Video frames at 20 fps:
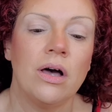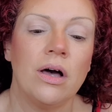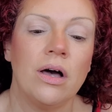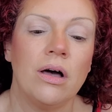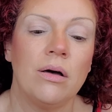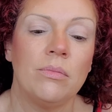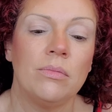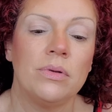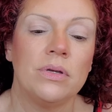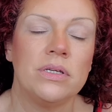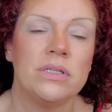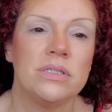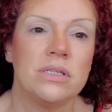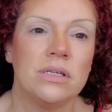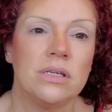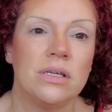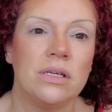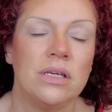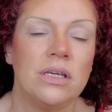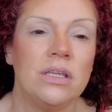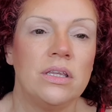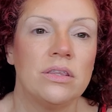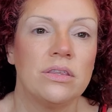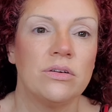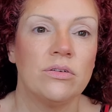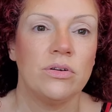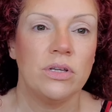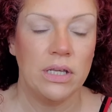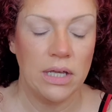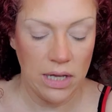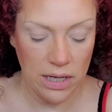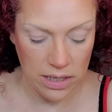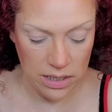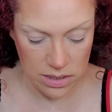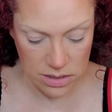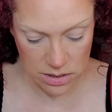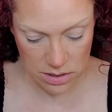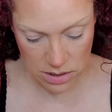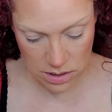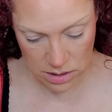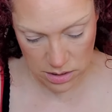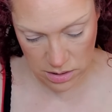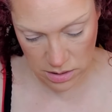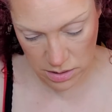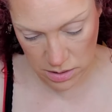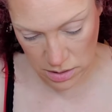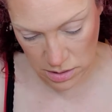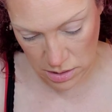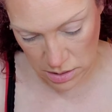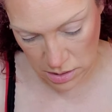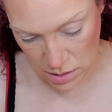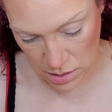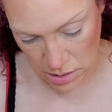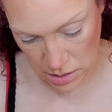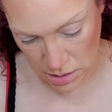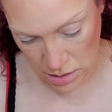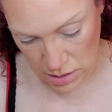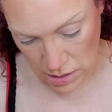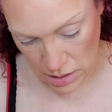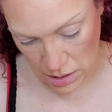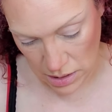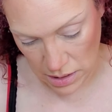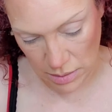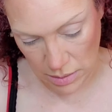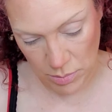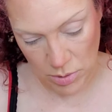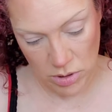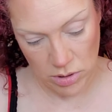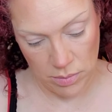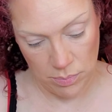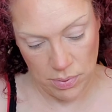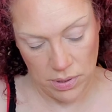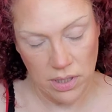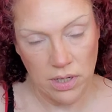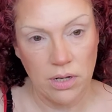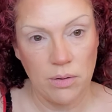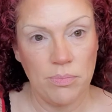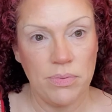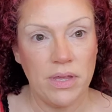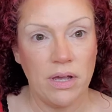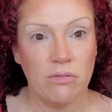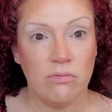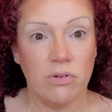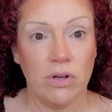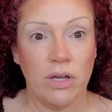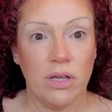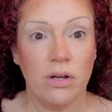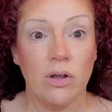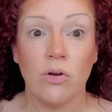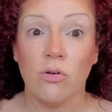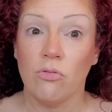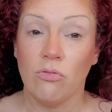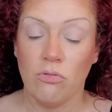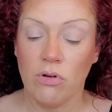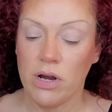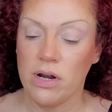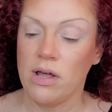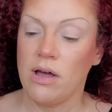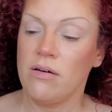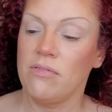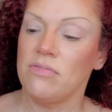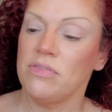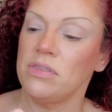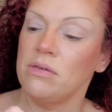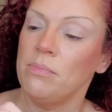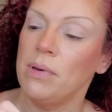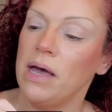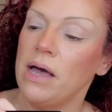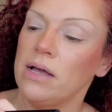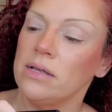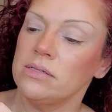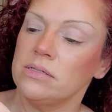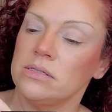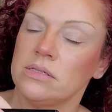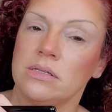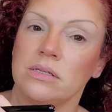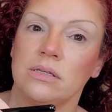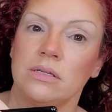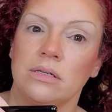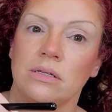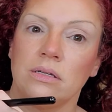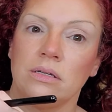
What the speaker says: It's E38, and I'm going to pick up that red right off the bat